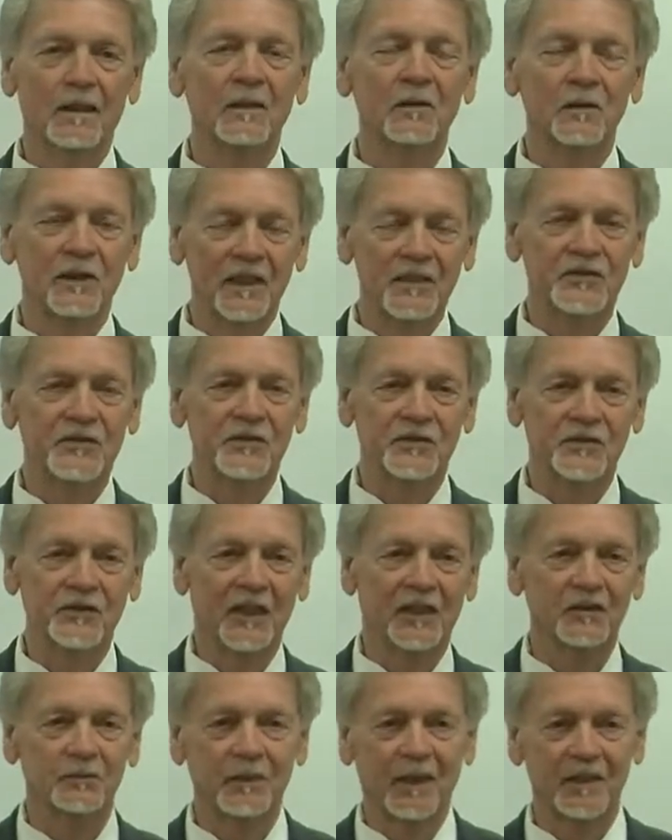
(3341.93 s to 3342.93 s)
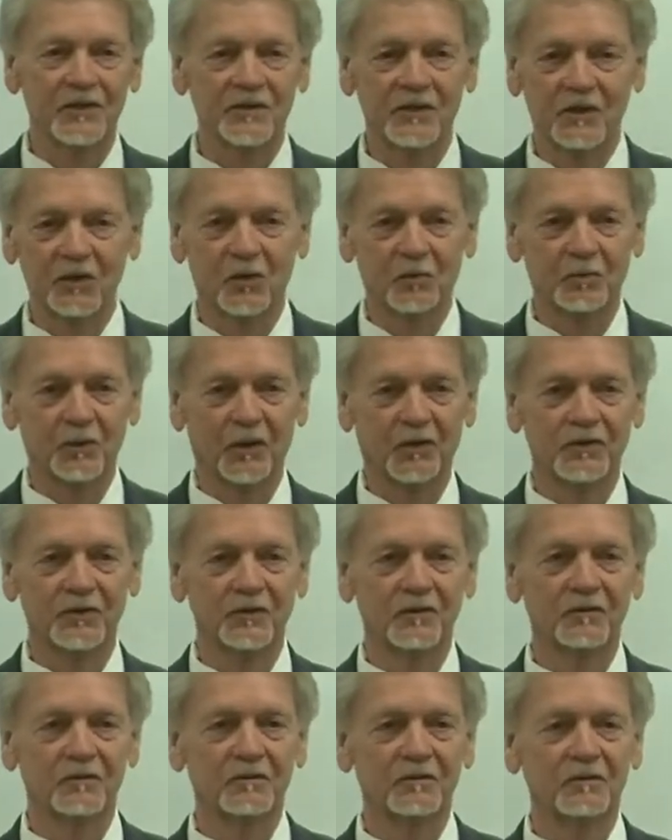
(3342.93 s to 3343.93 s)
you know, unless it's sex by a single
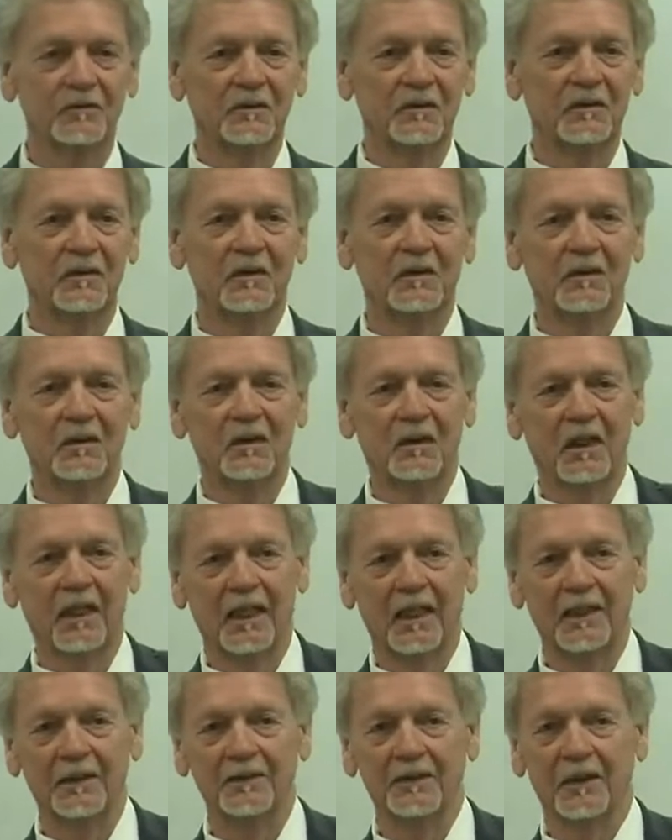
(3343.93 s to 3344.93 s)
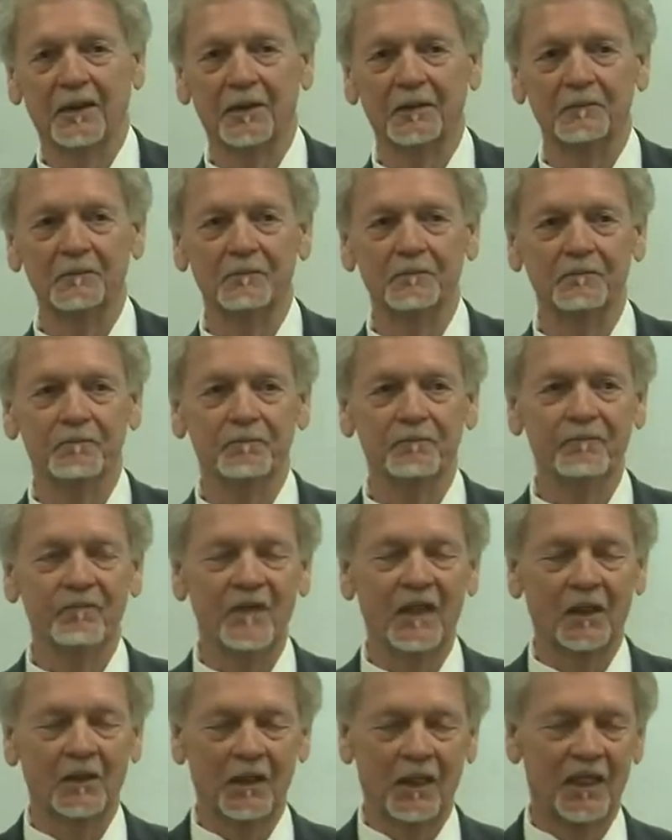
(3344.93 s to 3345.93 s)
person. And um,
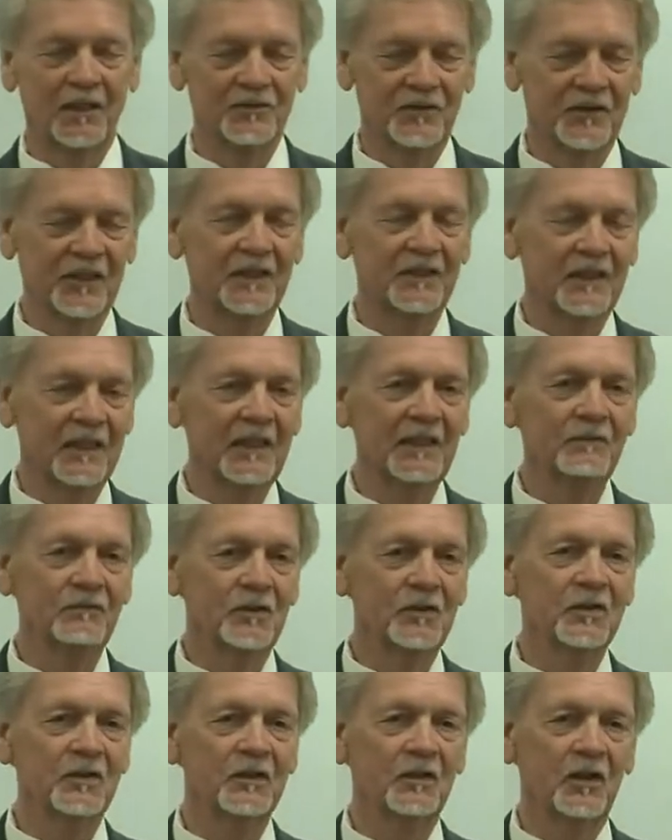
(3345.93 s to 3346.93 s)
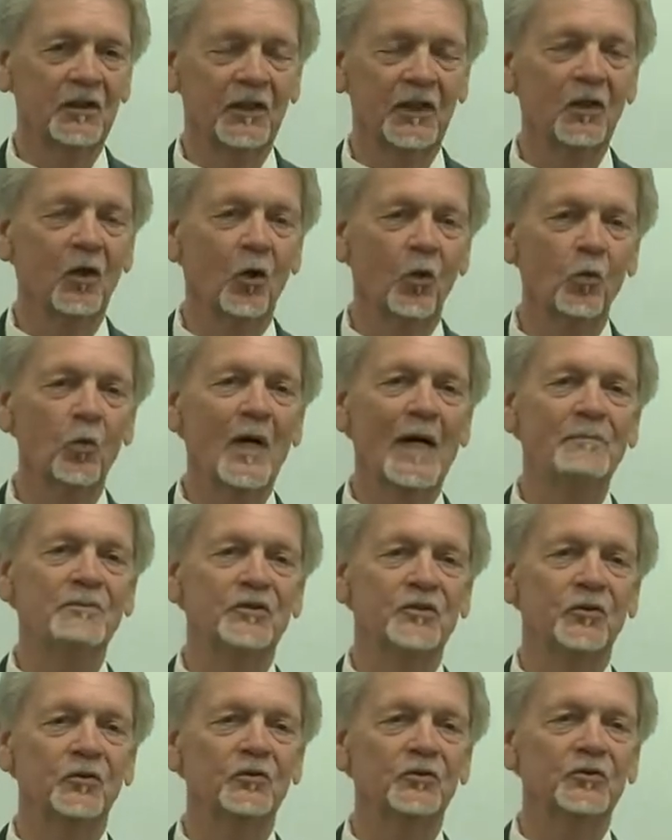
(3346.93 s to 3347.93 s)
I said even the old
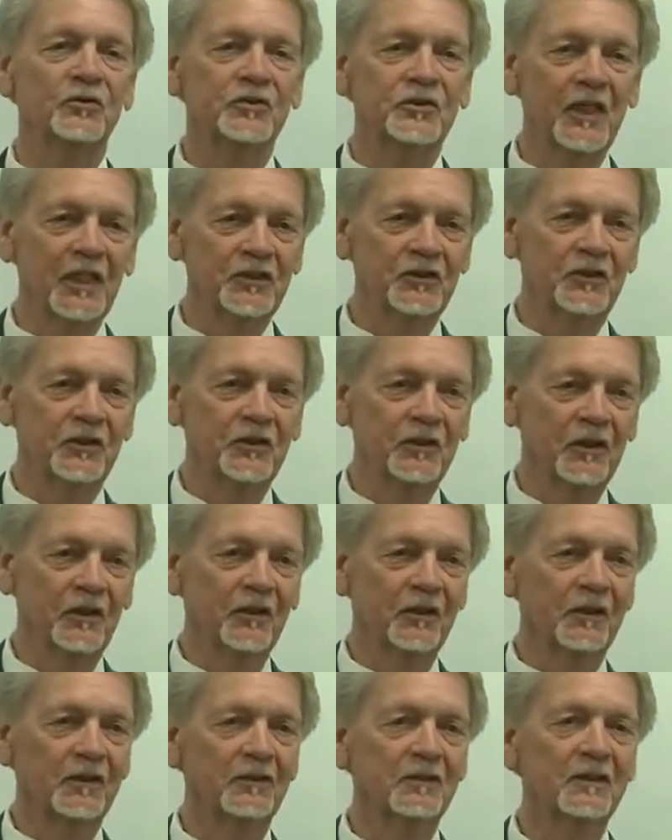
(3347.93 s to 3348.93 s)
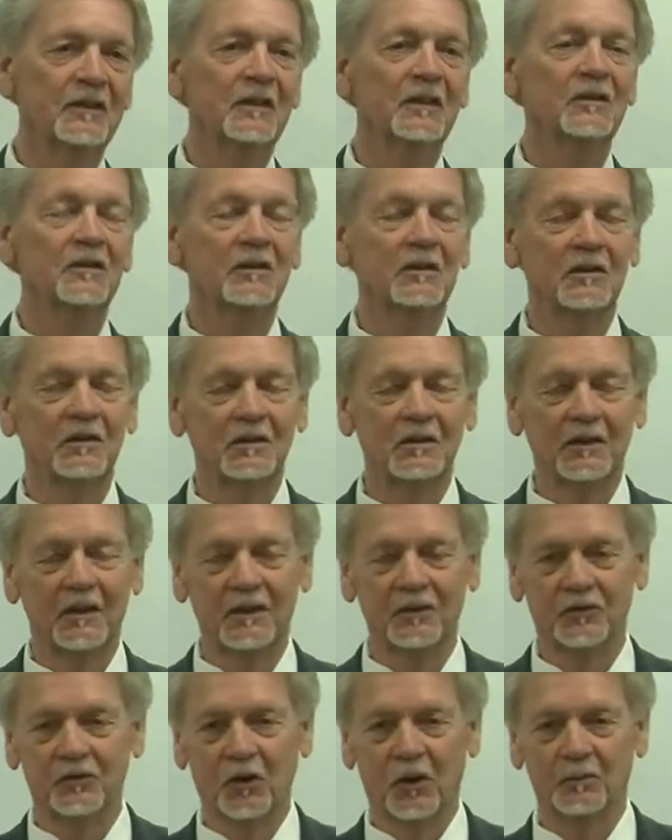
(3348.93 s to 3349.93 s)
Webster's dictionary
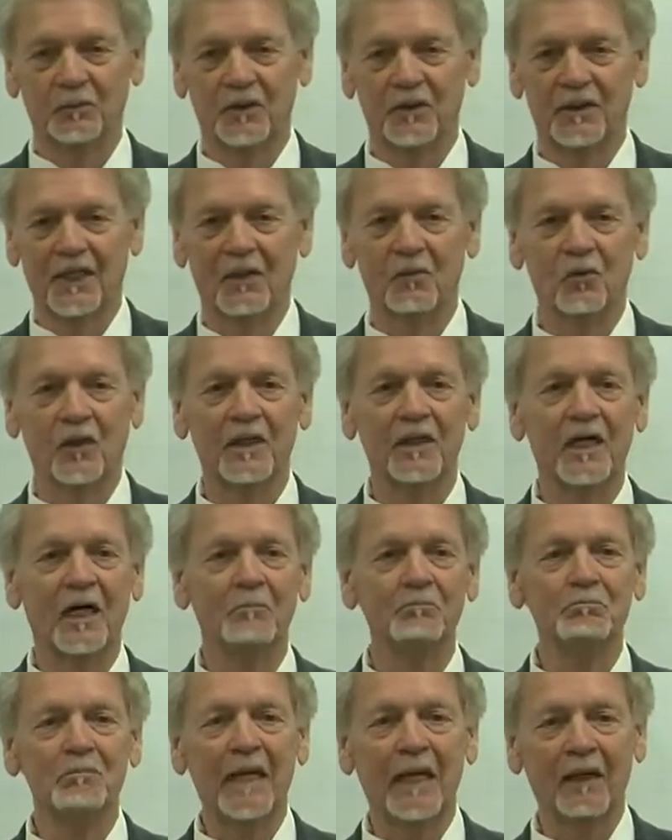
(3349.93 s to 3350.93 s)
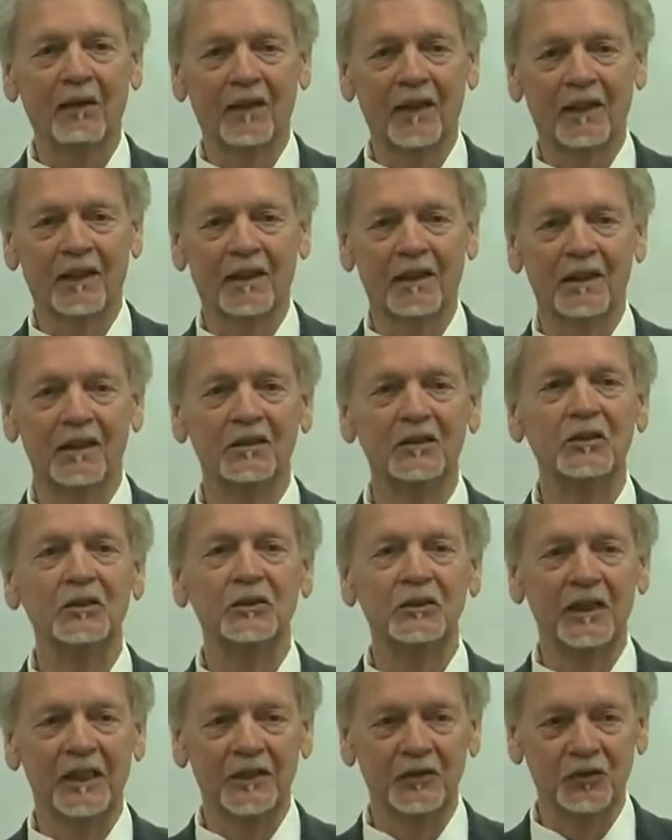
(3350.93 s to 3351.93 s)
interpreted that way. America
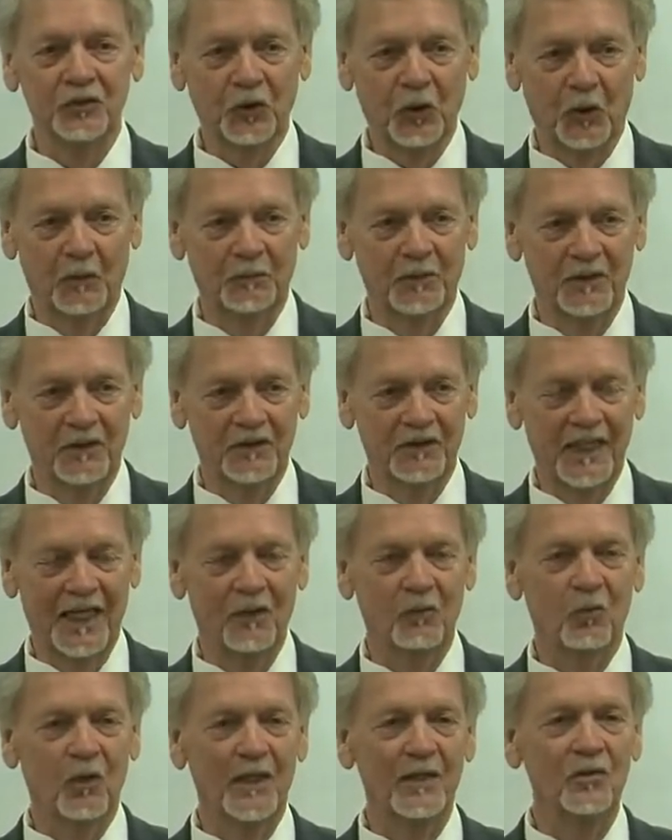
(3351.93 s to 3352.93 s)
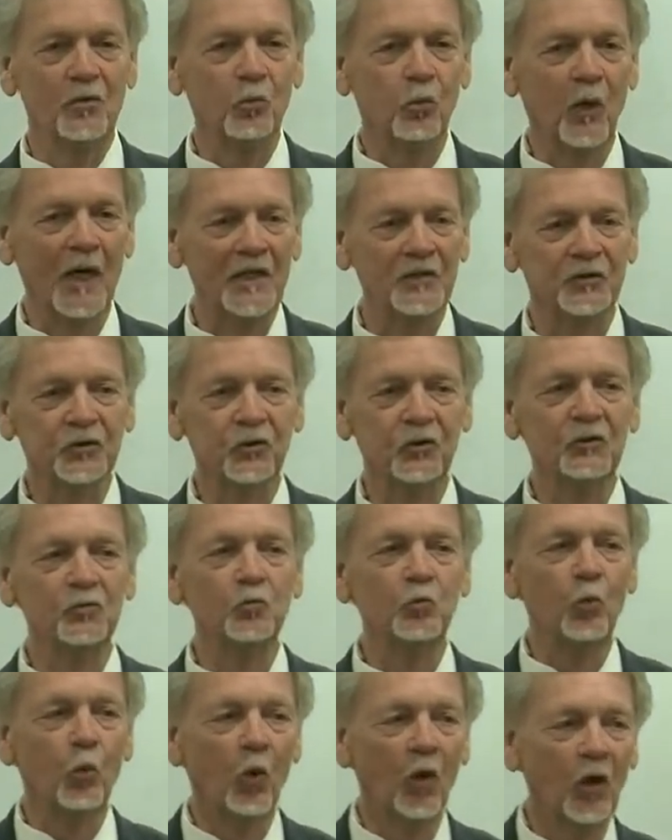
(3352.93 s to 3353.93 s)
interpreted that way. The
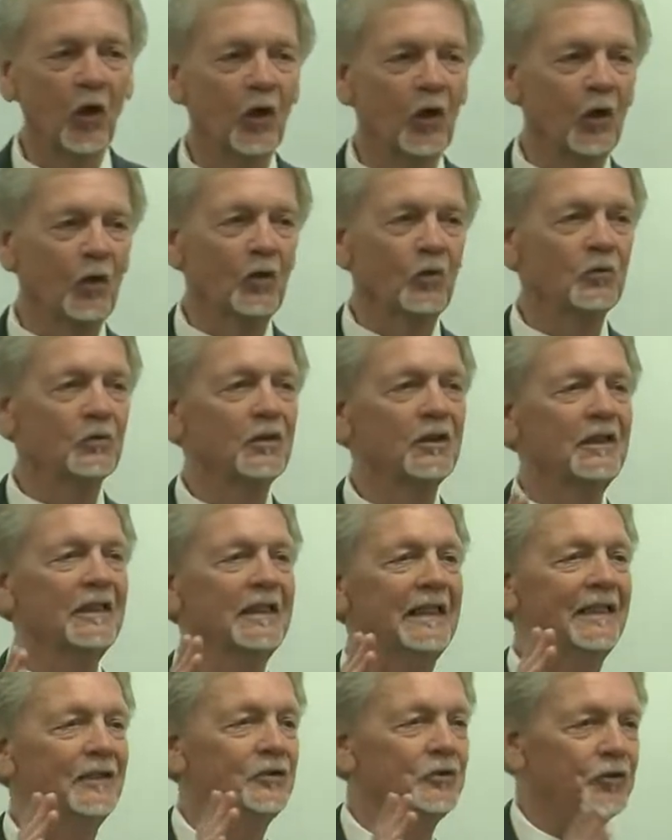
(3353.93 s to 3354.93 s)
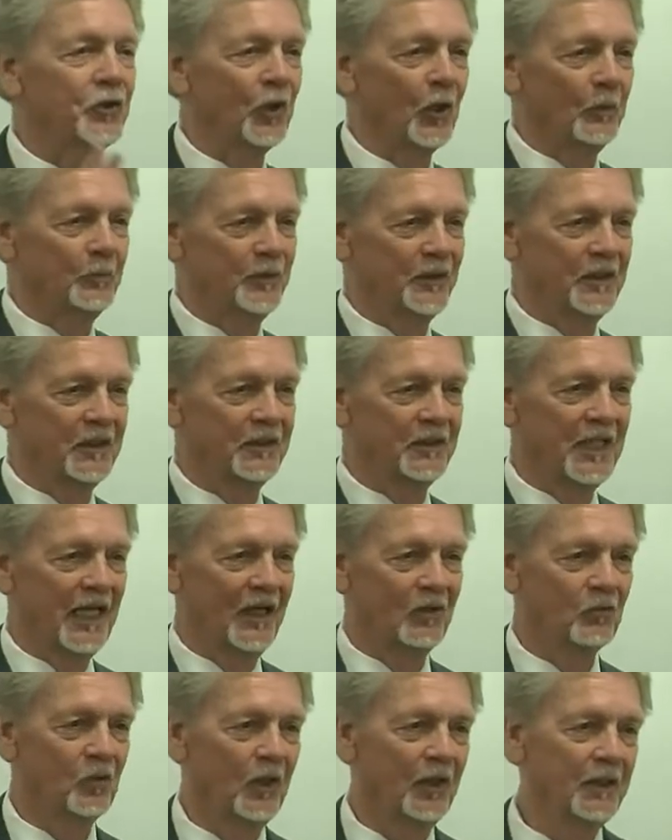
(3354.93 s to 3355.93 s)
Western world interpreted
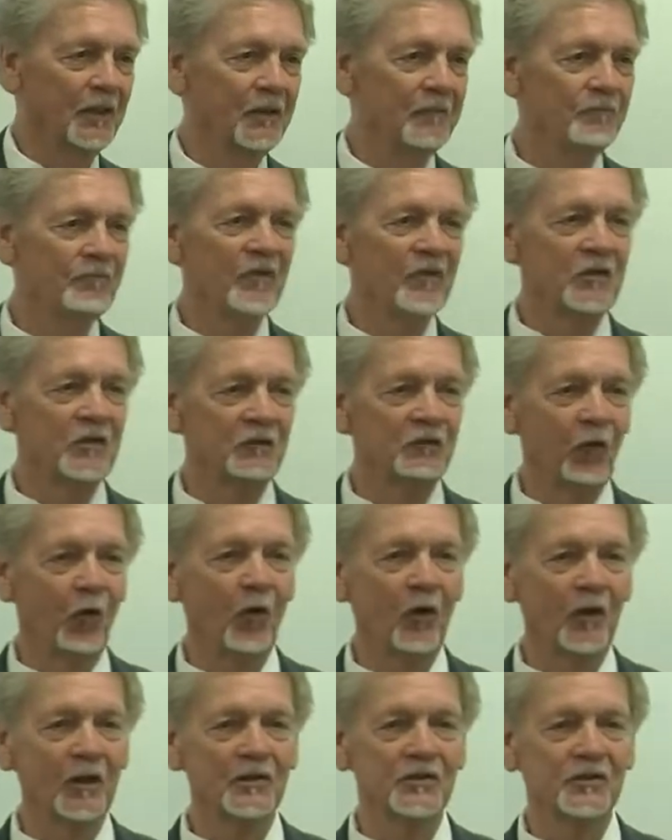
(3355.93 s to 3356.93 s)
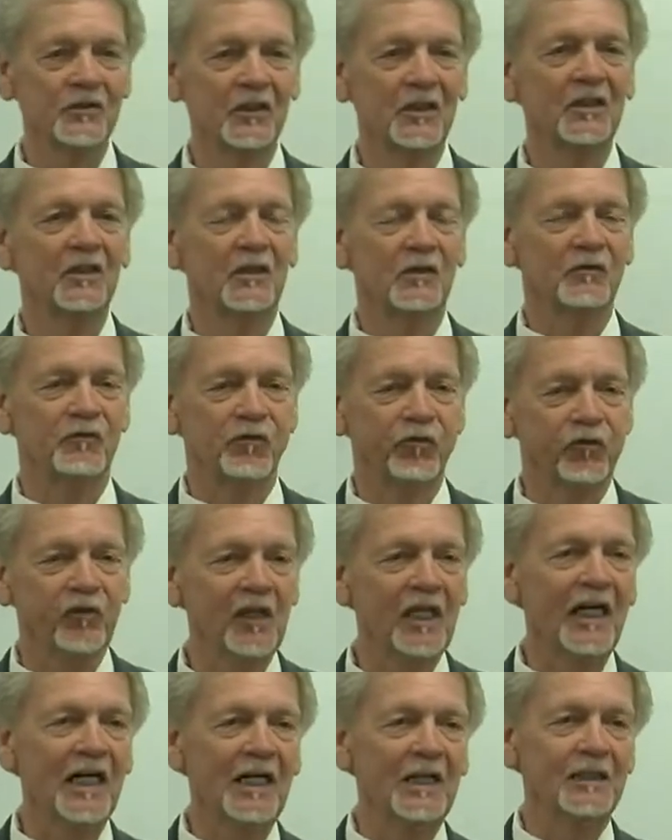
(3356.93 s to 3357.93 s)
that way. Divorce, the
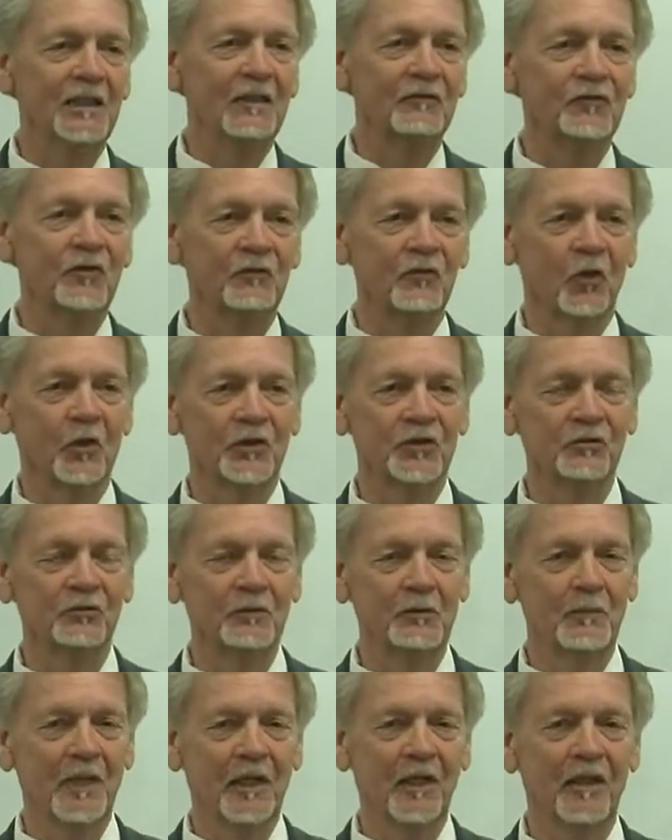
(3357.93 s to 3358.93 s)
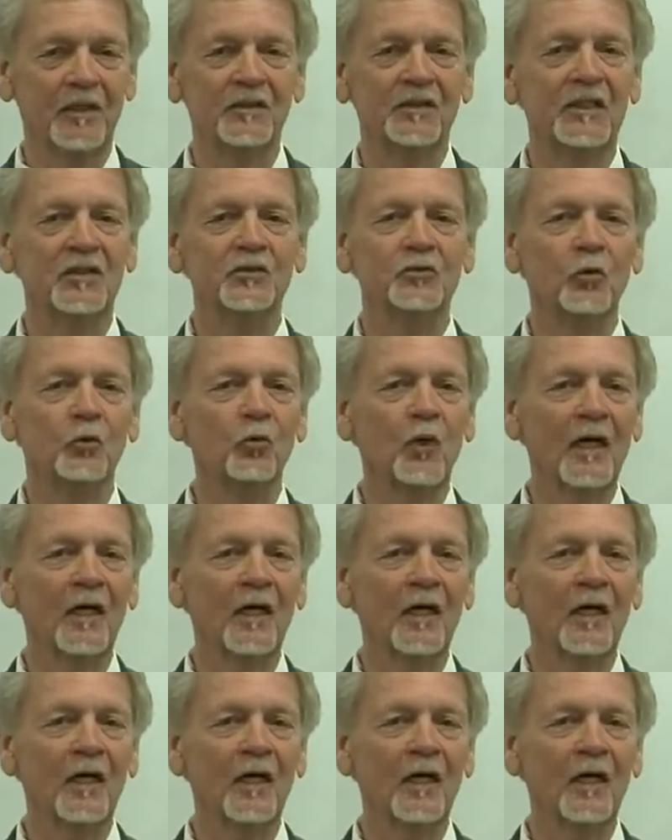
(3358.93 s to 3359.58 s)
flood of divorce and remarriage is a